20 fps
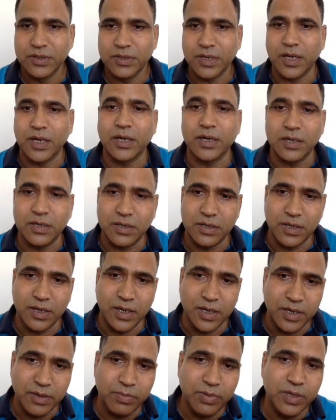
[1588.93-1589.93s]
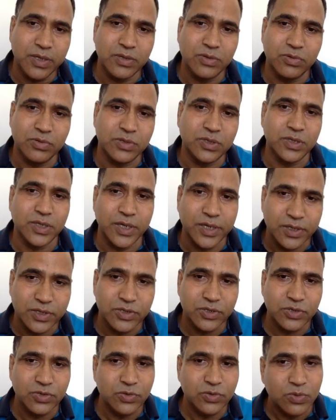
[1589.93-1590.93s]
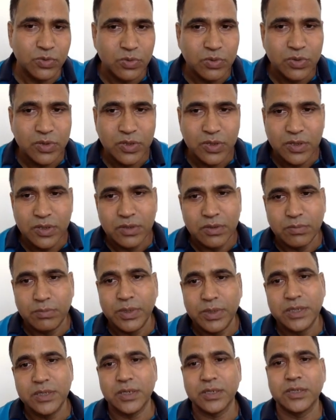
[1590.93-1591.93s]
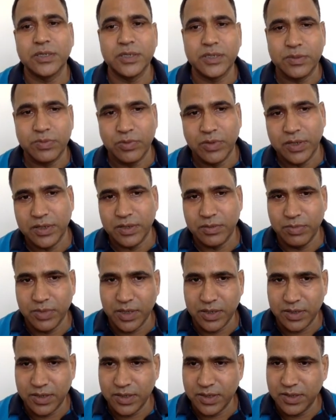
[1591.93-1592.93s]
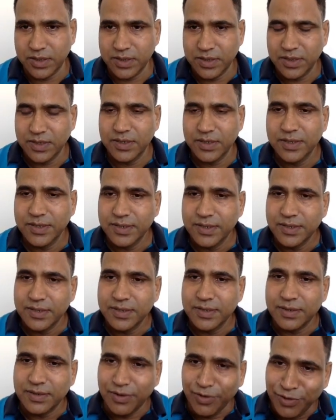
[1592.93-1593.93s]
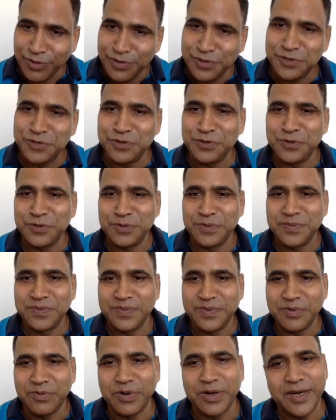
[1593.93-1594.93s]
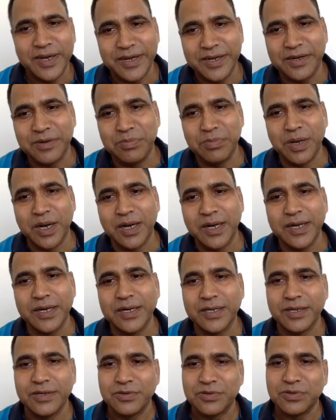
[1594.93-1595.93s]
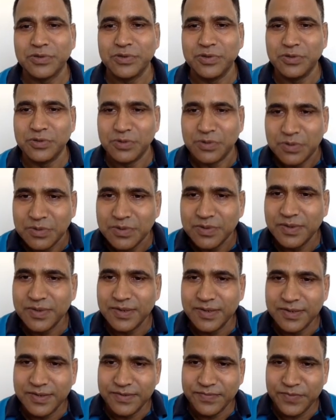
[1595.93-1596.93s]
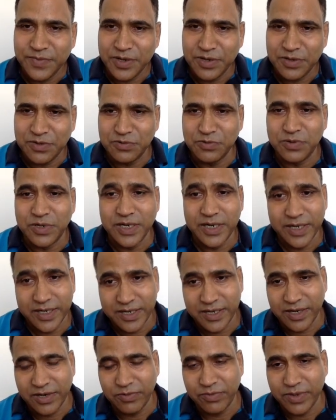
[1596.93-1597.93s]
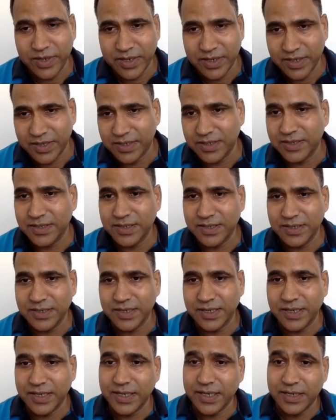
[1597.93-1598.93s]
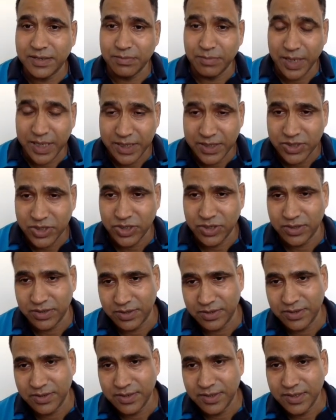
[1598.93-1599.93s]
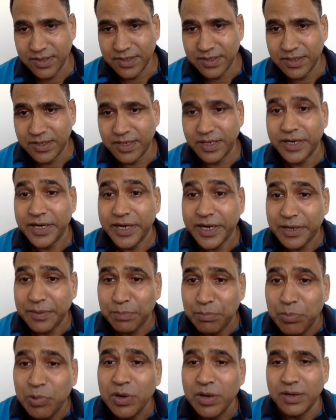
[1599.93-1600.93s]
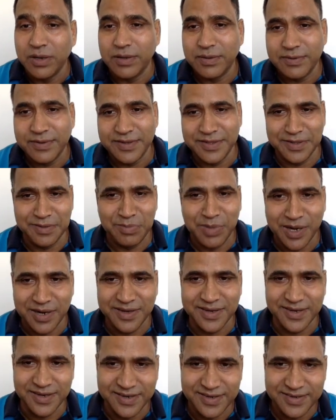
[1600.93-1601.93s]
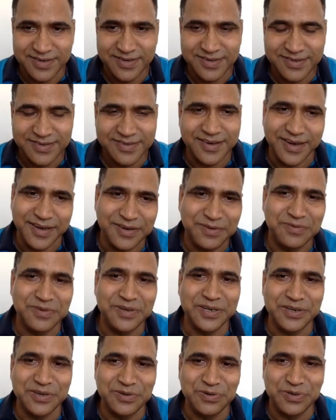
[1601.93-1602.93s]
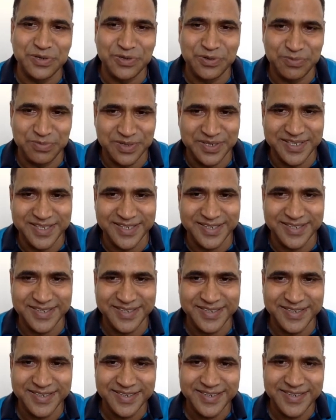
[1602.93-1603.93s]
and enabling those sales to be successful in the market. Also, what kind of marketing you should do to create an awareness, create mind share, create pull in the market and into your business.